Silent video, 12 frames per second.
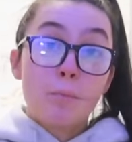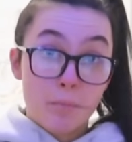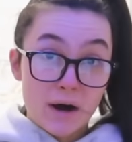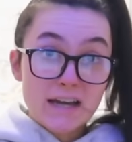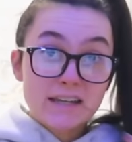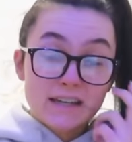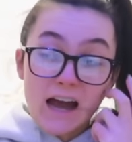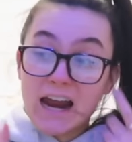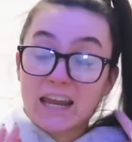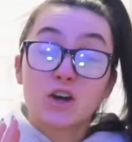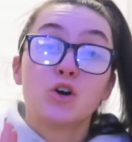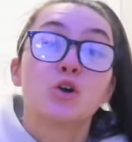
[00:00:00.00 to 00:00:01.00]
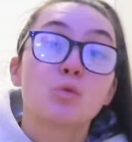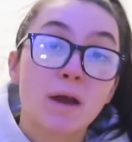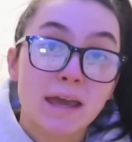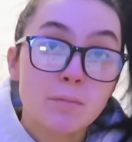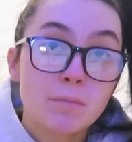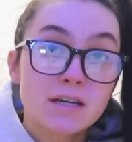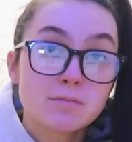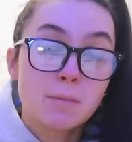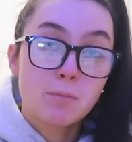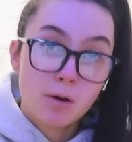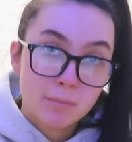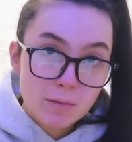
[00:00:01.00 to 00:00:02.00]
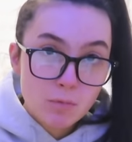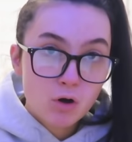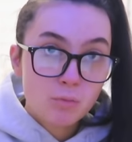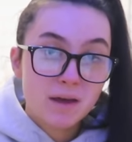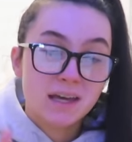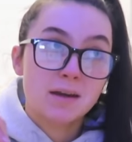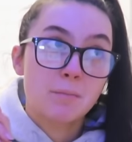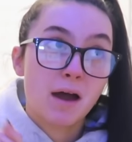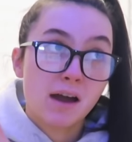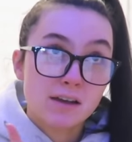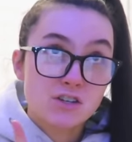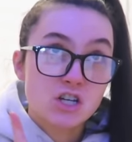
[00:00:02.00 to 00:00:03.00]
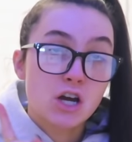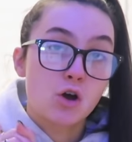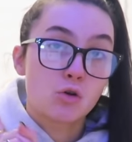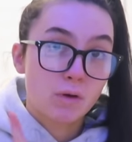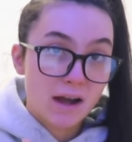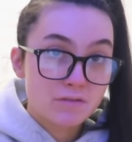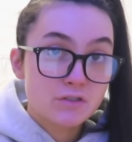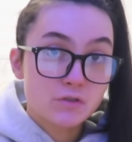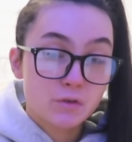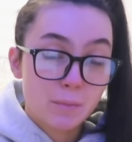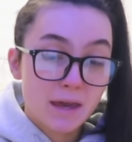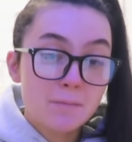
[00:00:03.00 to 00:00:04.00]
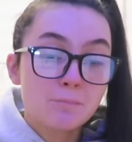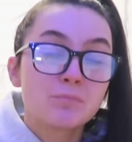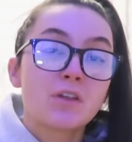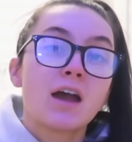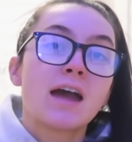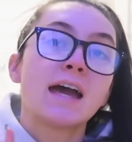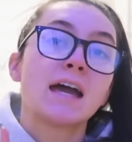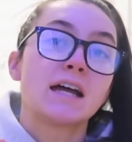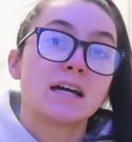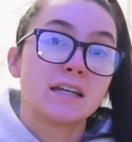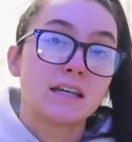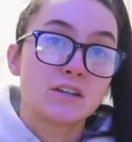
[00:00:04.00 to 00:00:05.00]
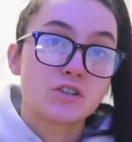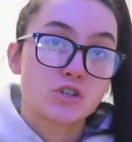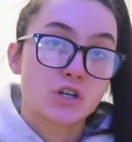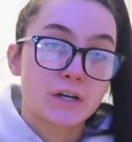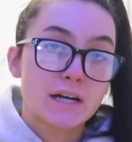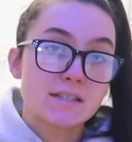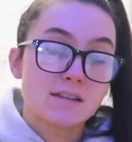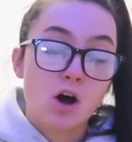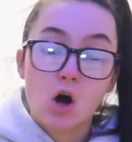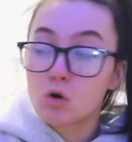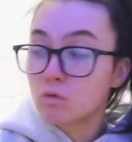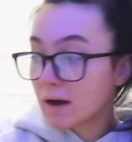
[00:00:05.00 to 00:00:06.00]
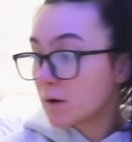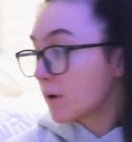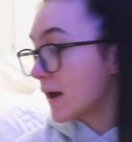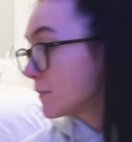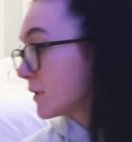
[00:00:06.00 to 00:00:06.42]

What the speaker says: But I couldn't wait because my mom came home and a package arrived for me, and I needed to show you guys the haul right away